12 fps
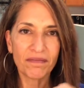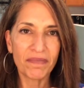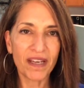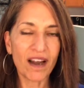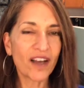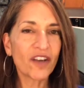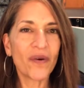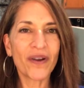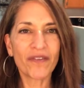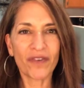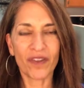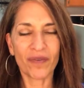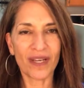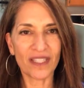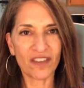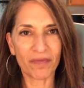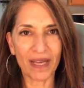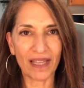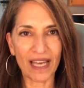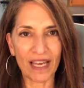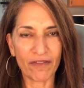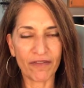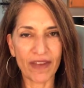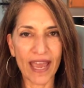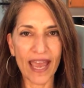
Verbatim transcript: been ongoing for the rest of my life.